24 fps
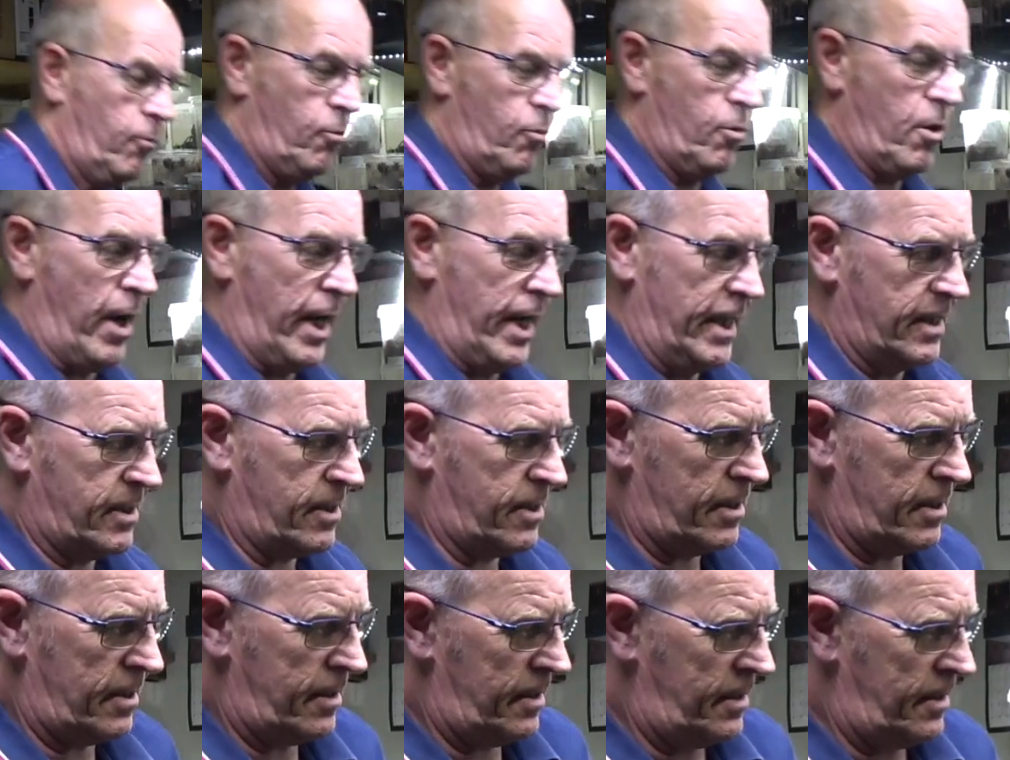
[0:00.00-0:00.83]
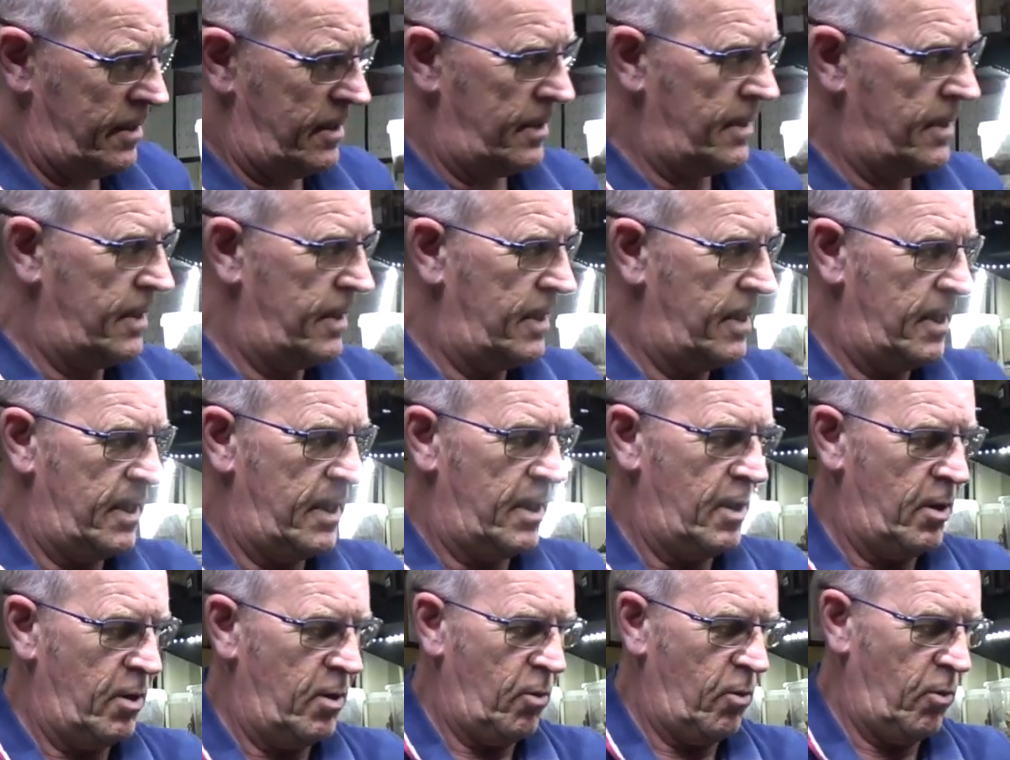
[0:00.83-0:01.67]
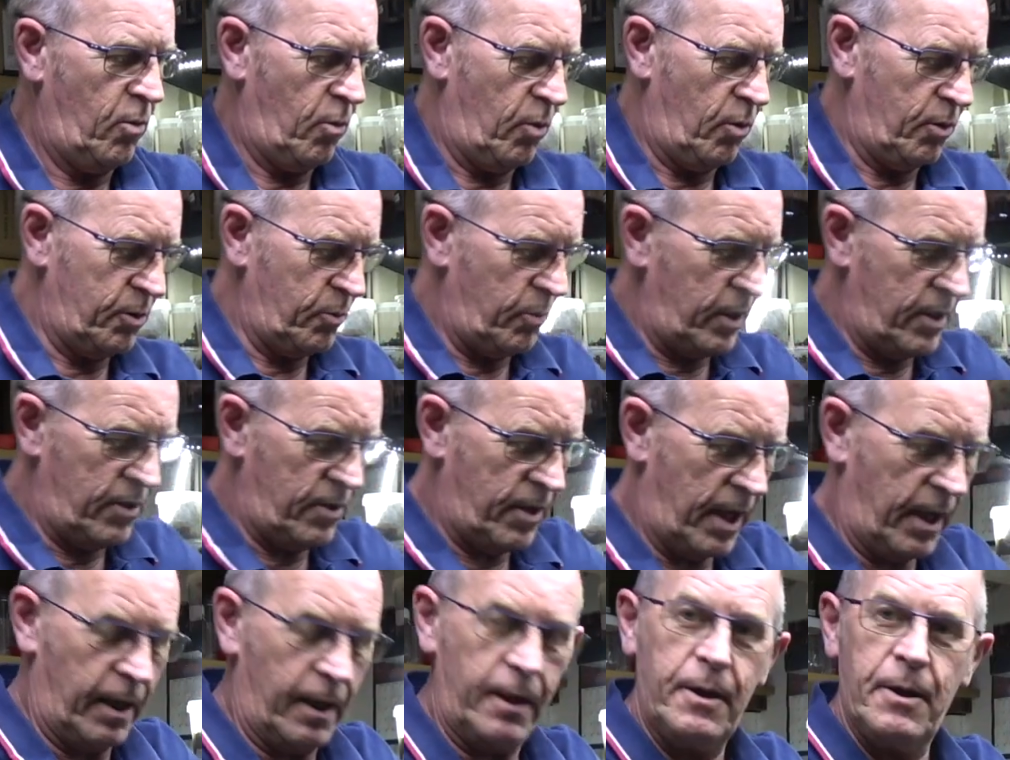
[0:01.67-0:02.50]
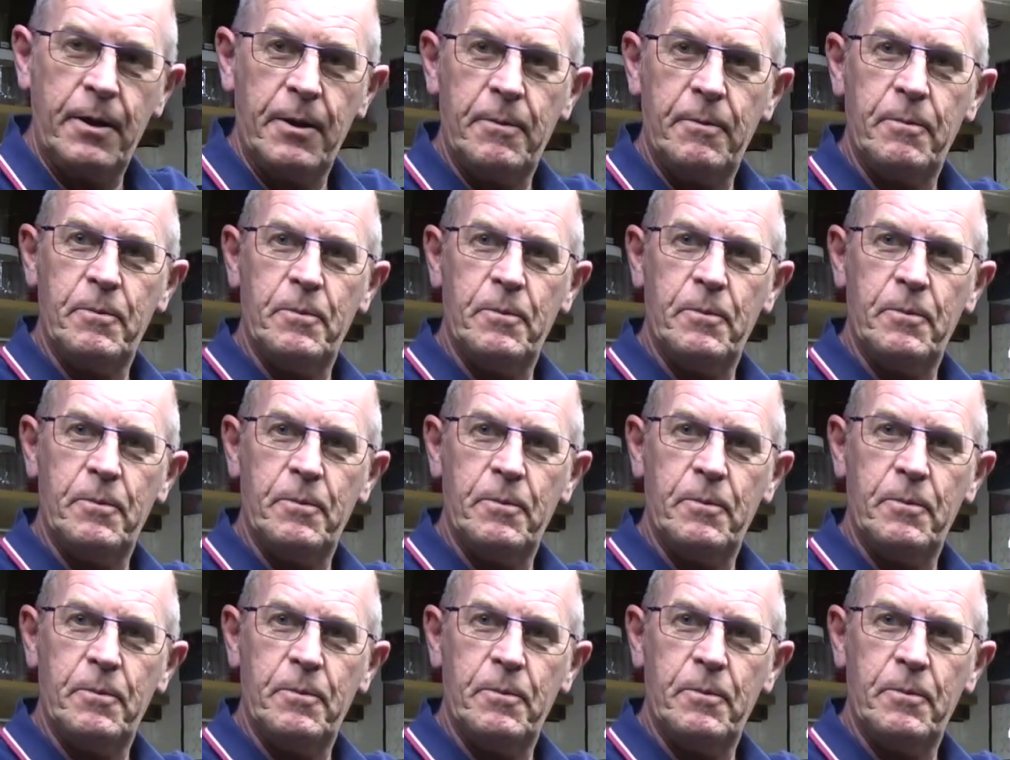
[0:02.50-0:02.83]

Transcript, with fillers: Right, what do we think?